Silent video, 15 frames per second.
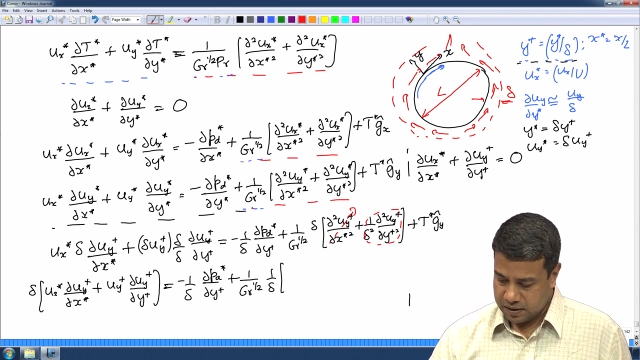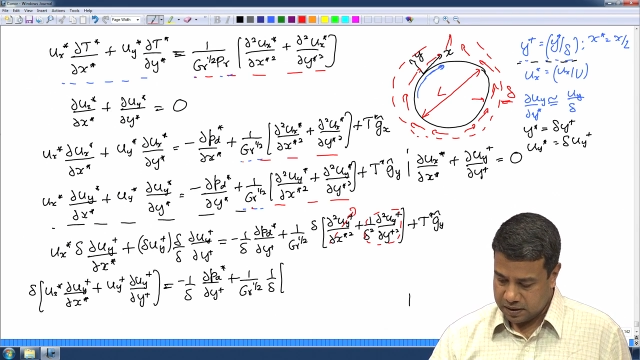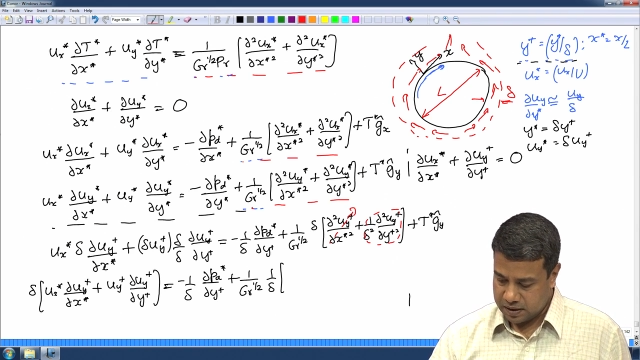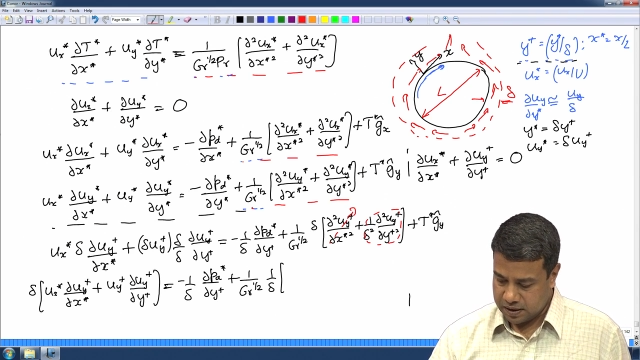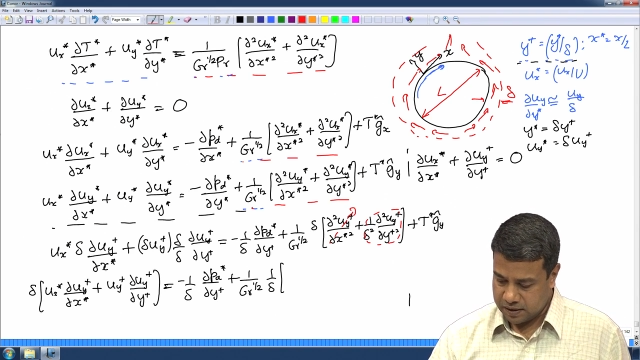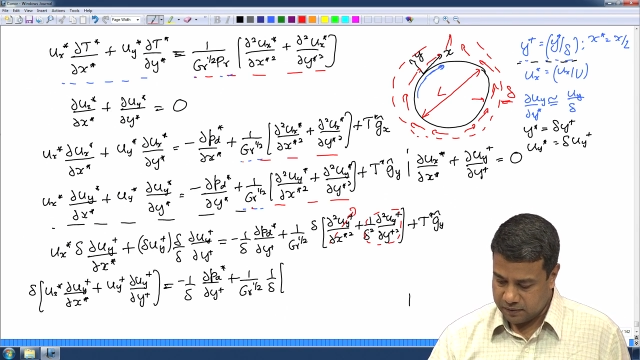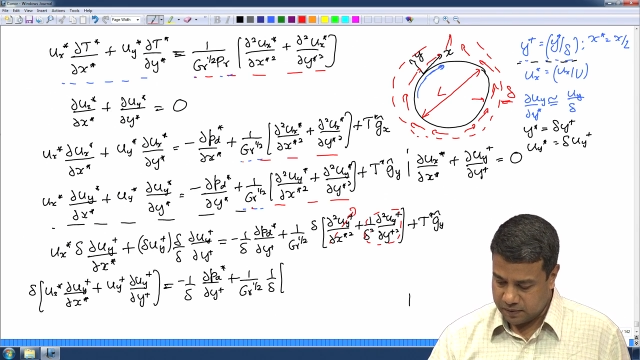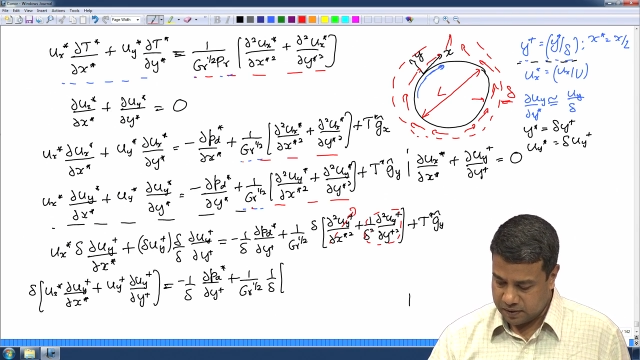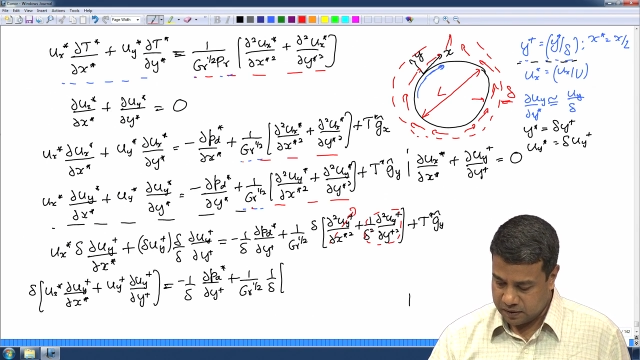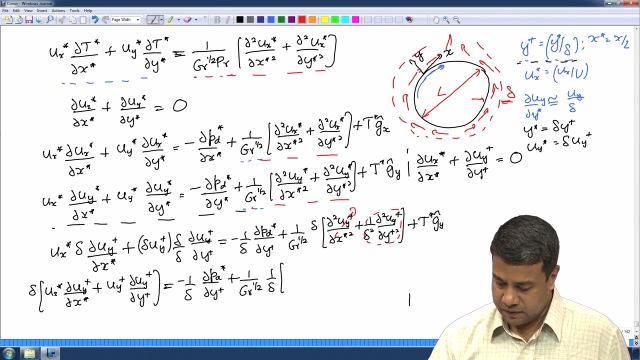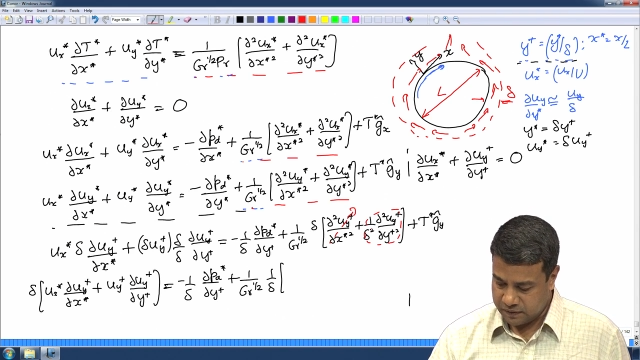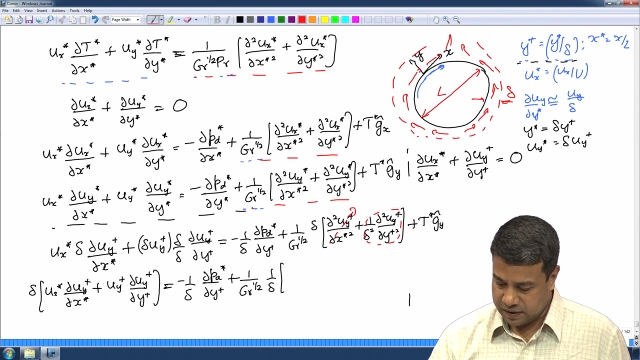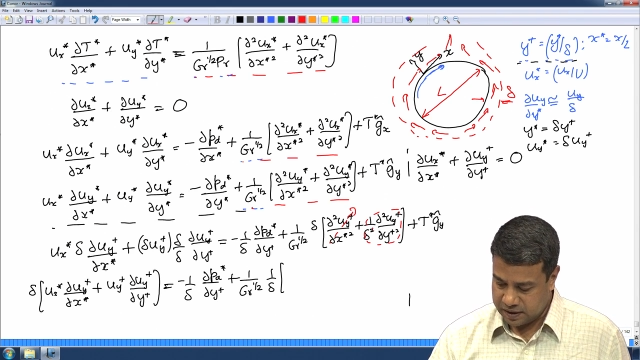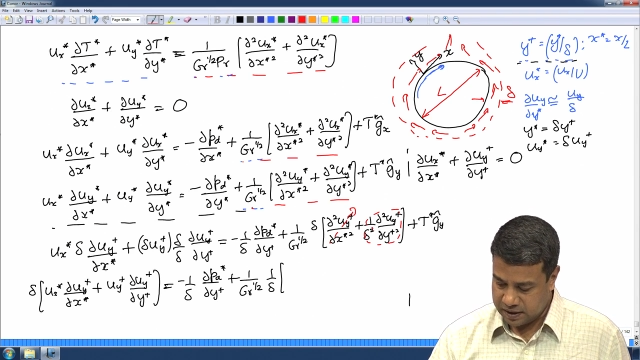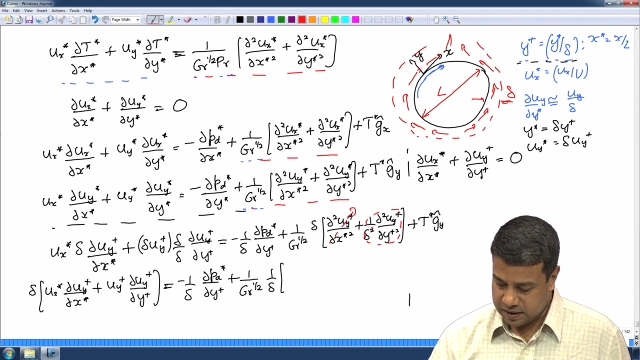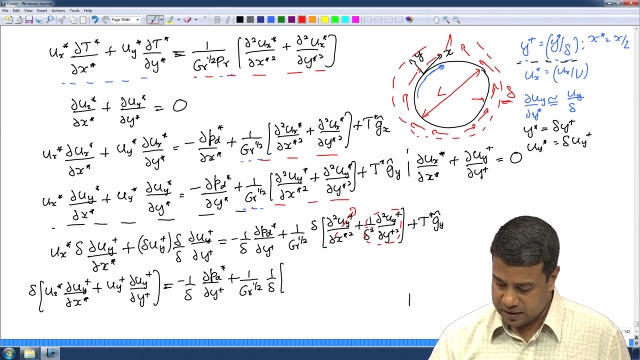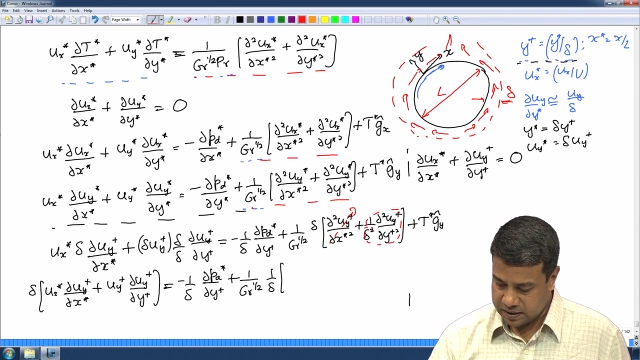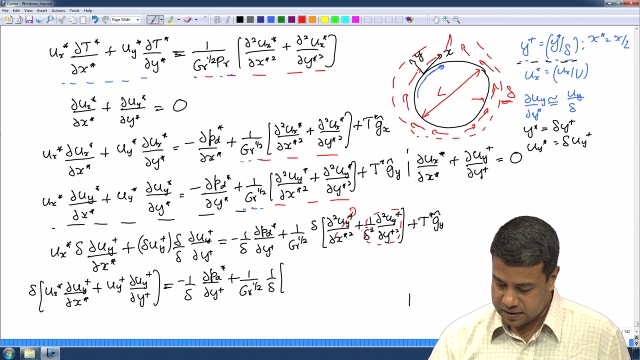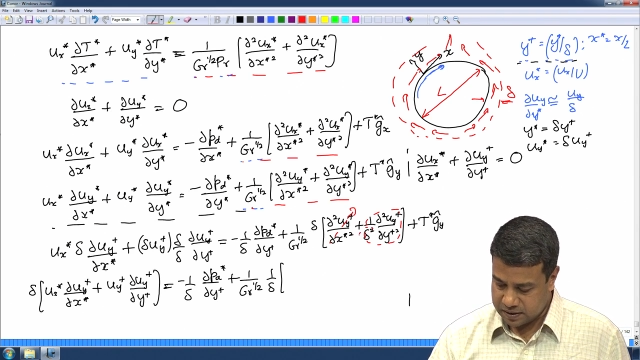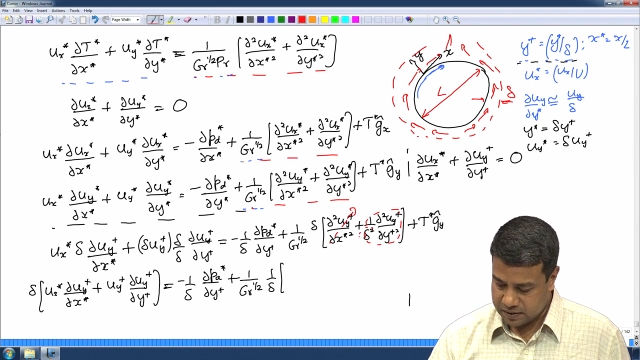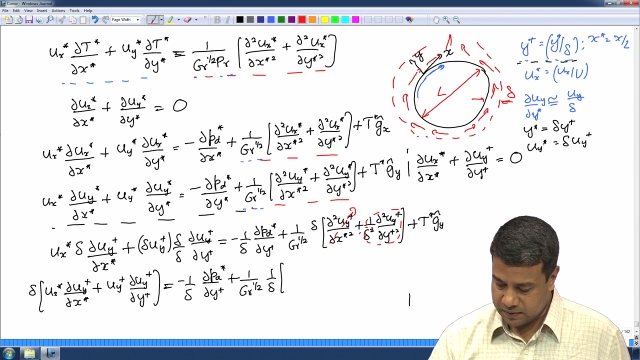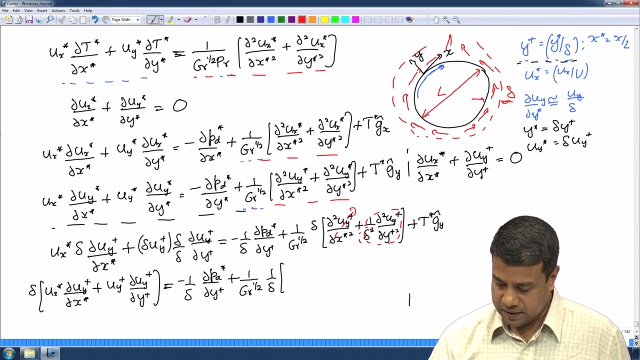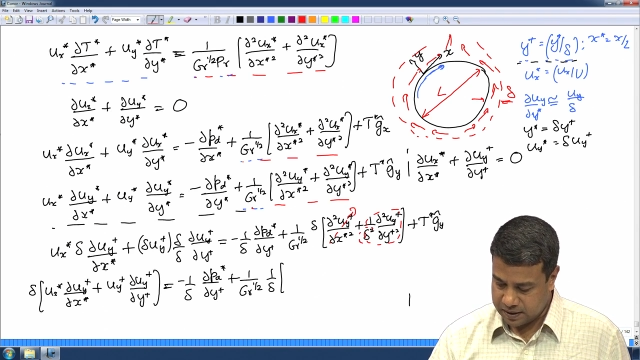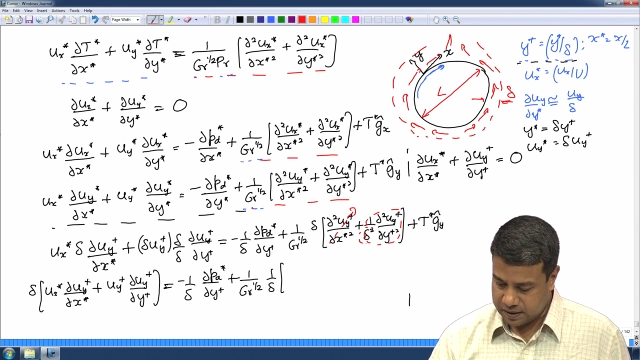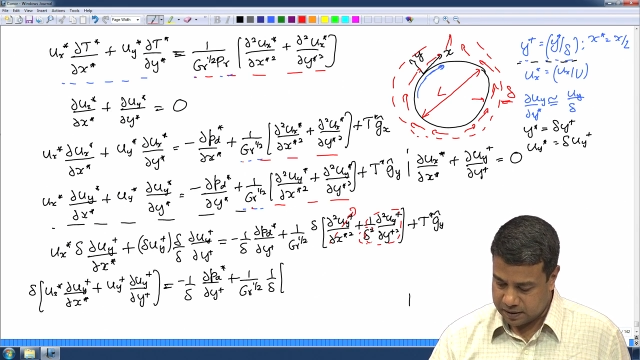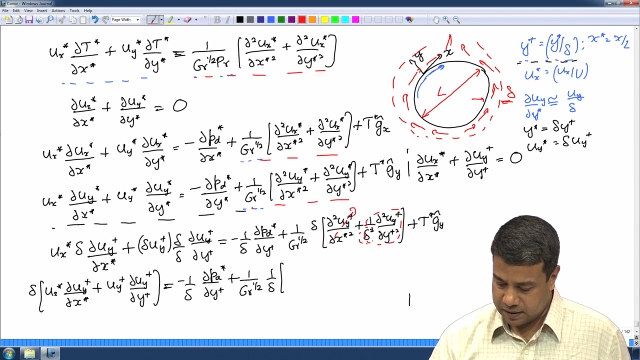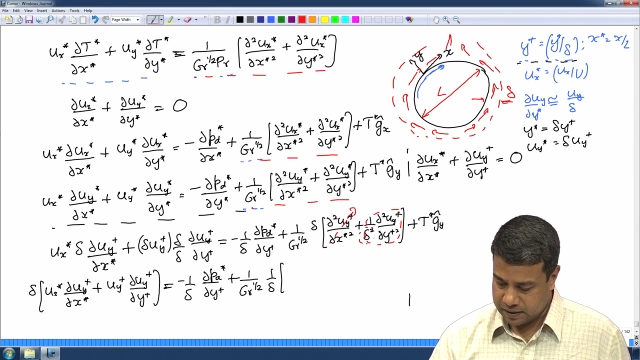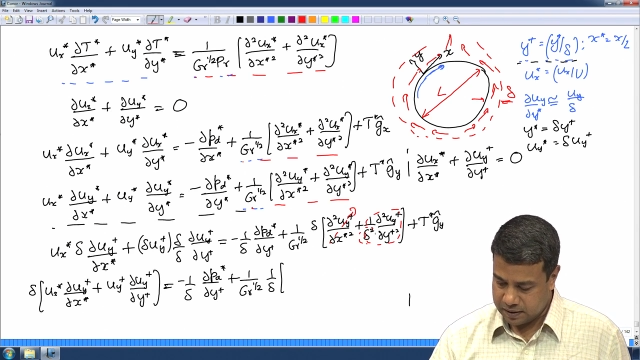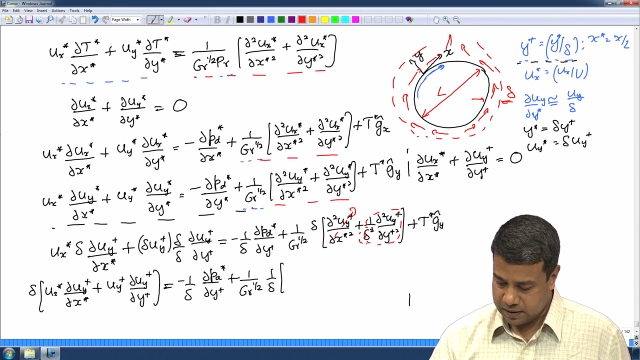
and I have 1 over delta square